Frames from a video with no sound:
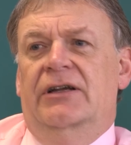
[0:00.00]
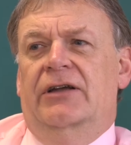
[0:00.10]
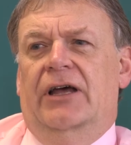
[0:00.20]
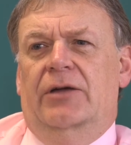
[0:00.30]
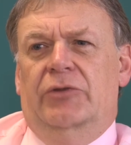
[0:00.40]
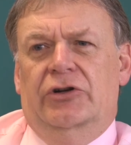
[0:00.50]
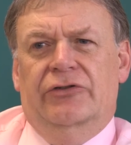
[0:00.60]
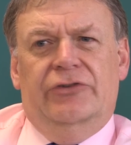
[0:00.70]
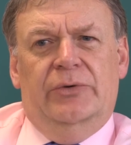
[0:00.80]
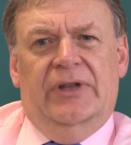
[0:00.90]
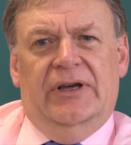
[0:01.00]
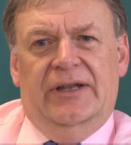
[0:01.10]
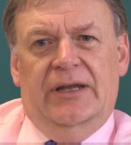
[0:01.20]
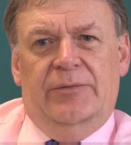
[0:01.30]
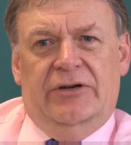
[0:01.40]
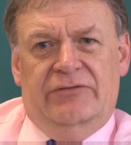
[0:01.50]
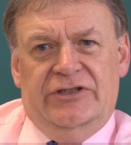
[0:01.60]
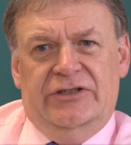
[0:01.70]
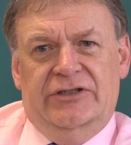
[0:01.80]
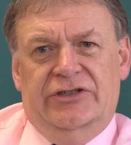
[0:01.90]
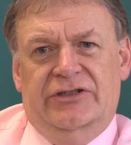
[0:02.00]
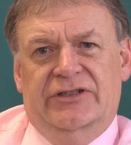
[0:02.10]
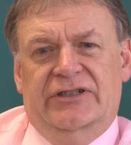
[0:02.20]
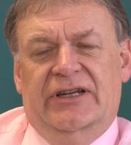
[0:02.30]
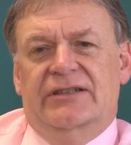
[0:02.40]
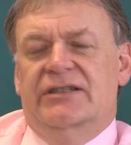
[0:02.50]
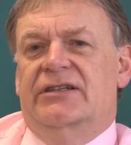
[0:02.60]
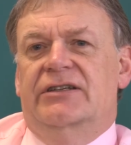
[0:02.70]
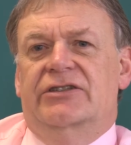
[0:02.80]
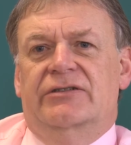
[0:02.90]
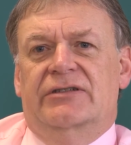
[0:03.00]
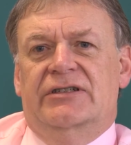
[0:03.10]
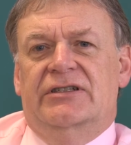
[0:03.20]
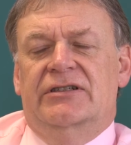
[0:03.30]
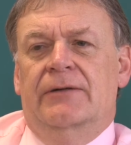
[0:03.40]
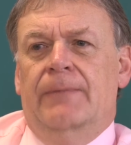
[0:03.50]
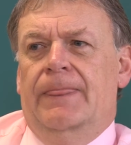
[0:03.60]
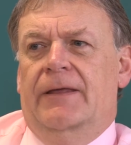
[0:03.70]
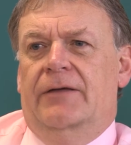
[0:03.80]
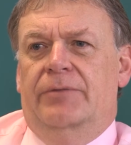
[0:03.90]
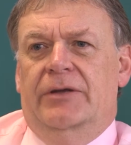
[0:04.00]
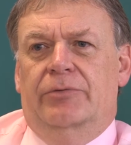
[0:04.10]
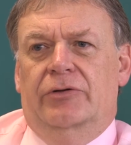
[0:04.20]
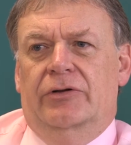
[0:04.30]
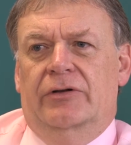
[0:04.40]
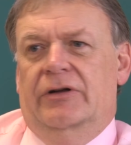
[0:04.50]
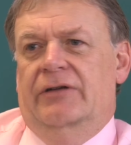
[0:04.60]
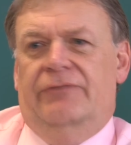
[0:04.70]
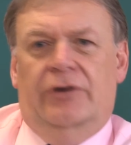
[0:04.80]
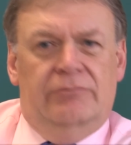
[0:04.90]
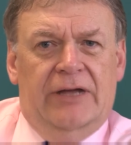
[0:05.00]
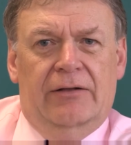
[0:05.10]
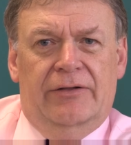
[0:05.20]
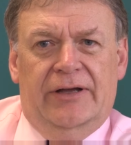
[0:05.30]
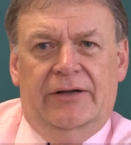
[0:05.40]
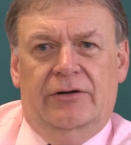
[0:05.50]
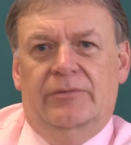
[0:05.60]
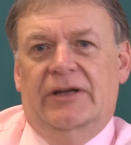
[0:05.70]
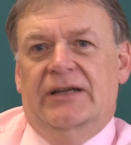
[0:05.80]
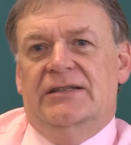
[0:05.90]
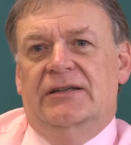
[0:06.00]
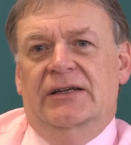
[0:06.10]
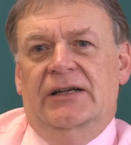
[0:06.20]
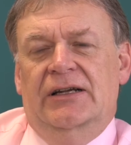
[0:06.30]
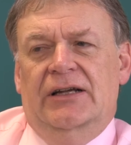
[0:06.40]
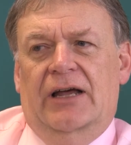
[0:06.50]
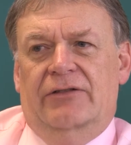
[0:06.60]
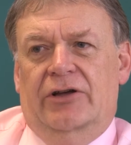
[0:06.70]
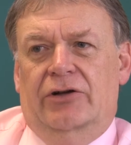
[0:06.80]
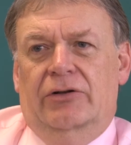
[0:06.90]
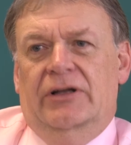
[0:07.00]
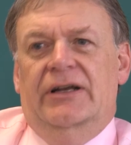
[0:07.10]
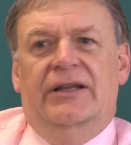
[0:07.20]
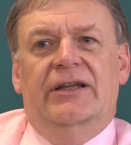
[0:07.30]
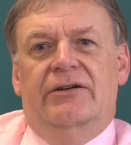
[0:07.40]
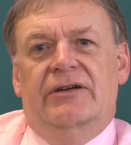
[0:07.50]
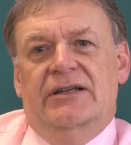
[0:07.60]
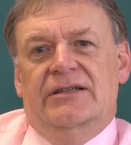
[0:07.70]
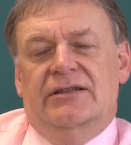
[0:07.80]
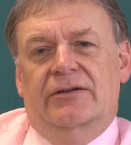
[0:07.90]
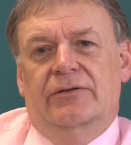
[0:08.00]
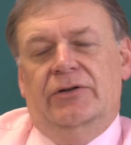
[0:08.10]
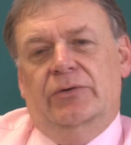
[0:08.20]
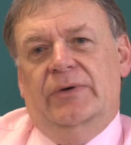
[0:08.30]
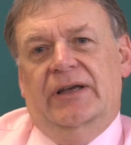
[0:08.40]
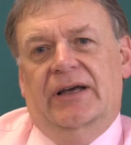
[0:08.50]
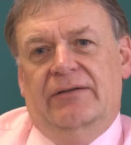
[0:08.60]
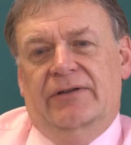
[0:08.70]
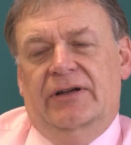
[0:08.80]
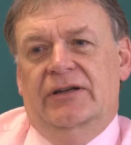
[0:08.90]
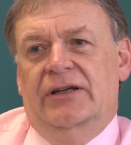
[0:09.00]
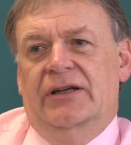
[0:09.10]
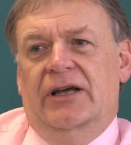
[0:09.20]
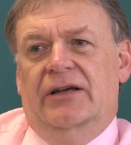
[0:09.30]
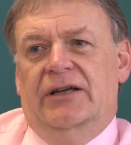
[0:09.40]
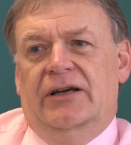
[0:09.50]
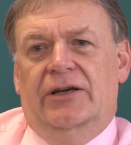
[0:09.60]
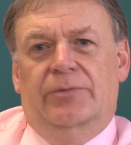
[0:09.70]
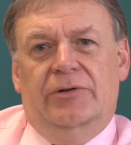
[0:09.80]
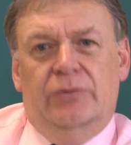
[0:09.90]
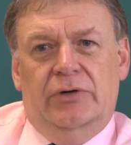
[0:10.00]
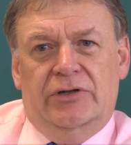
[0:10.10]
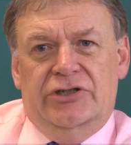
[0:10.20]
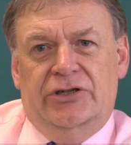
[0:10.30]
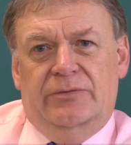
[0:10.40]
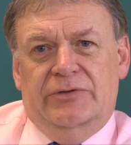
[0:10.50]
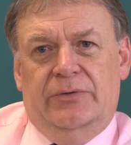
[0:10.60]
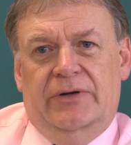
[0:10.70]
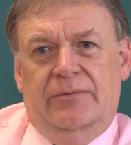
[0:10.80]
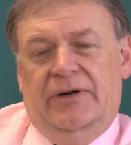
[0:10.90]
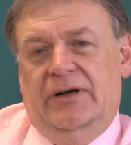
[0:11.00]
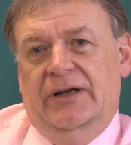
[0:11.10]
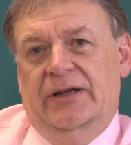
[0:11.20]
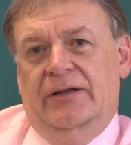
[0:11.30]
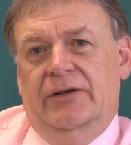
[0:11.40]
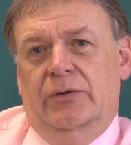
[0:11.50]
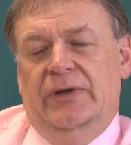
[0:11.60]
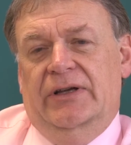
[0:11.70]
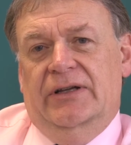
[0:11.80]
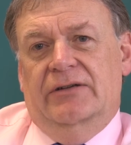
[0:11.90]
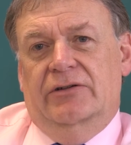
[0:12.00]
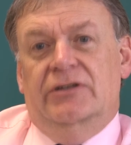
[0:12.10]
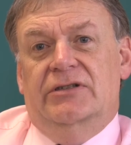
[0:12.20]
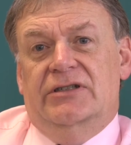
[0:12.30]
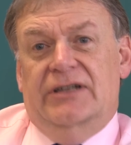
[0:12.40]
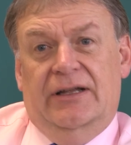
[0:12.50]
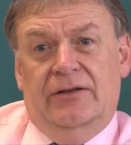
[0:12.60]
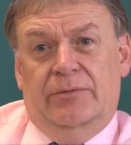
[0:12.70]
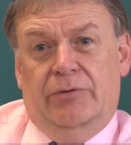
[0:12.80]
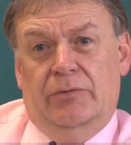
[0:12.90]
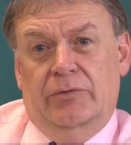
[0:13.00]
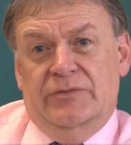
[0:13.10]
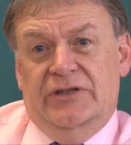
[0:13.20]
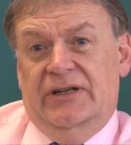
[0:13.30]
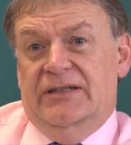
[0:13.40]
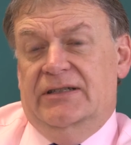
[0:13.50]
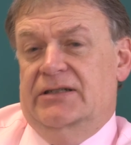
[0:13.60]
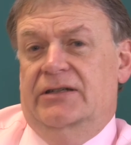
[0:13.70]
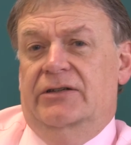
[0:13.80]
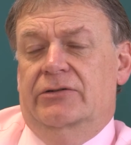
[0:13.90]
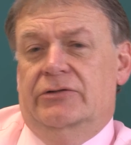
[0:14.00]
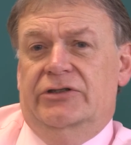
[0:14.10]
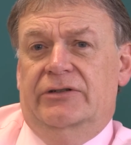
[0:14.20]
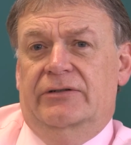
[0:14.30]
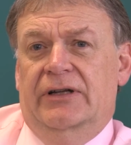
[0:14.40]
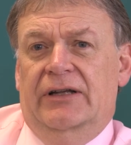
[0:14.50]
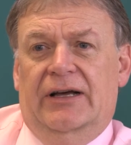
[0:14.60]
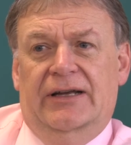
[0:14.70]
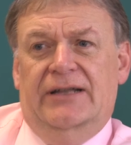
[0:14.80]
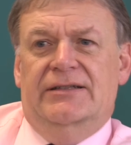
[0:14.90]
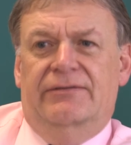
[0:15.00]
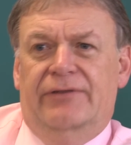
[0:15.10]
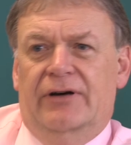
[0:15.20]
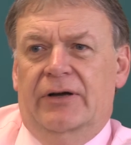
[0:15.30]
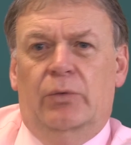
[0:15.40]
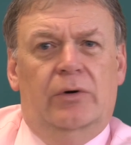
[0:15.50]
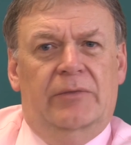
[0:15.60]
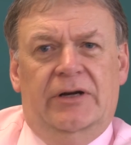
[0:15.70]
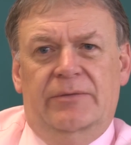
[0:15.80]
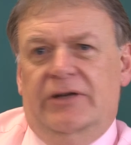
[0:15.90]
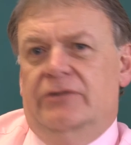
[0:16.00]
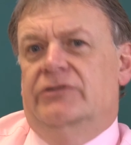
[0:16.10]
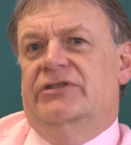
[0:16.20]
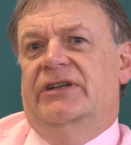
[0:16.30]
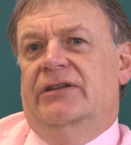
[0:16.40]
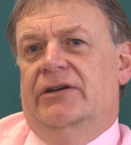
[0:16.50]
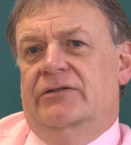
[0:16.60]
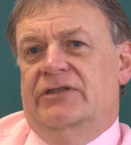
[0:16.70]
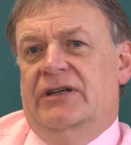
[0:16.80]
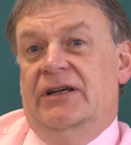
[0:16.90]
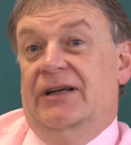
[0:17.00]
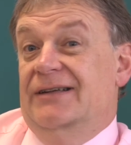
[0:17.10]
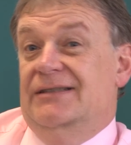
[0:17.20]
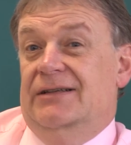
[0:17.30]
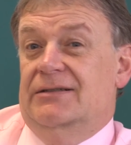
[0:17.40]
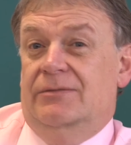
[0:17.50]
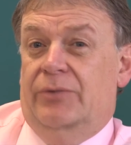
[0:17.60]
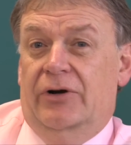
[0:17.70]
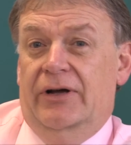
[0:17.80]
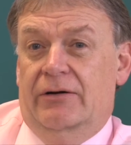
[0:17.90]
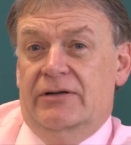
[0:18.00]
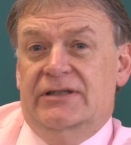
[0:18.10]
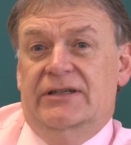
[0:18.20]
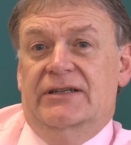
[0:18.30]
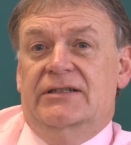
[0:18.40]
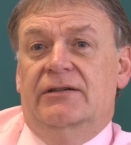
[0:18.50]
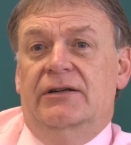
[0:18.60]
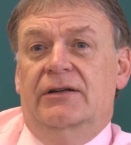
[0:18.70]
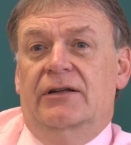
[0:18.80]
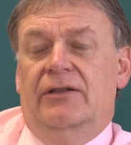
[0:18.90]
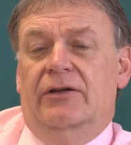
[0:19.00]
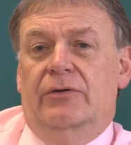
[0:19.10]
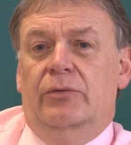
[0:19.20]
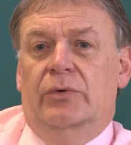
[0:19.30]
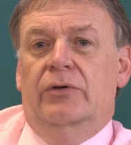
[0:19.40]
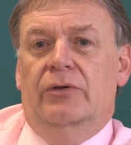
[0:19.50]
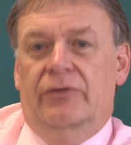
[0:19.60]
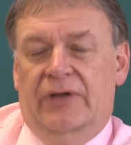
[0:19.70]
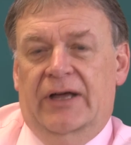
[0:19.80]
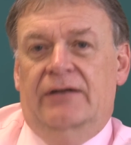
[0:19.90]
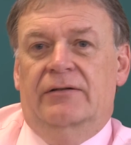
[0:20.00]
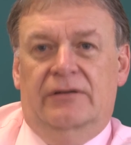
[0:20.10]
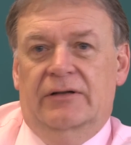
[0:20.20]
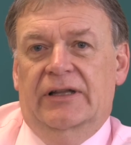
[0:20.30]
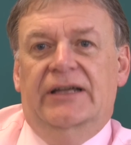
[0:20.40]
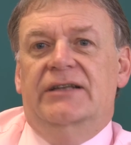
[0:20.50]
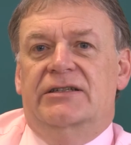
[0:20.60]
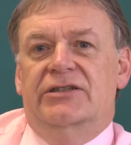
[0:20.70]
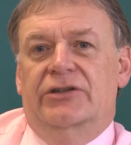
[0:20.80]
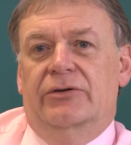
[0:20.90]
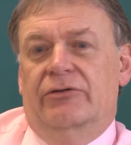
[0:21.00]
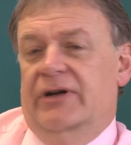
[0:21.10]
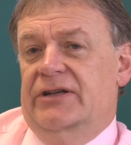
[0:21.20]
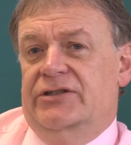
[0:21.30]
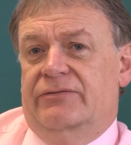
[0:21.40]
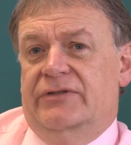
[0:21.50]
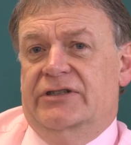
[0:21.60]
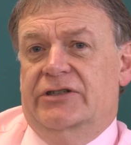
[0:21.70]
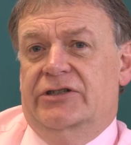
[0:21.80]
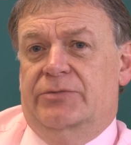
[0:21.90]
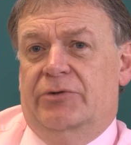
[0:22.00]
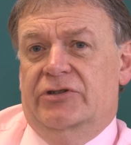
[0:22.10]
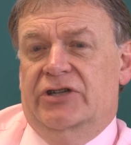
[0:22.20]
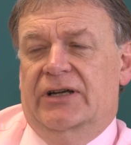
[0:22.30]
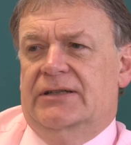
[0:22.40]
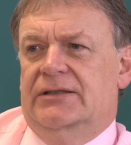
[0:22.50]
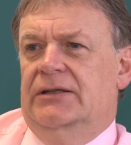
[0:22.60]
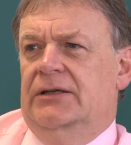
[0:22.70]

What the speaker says: but also with academic researchers, statisticians and people from health economics. And the whole idea is that we have a couple of workshops whereby we can understand the problems that exist in Yorkshire, identify what might be causing those, and set some priorities that will then lead to a range of research projects.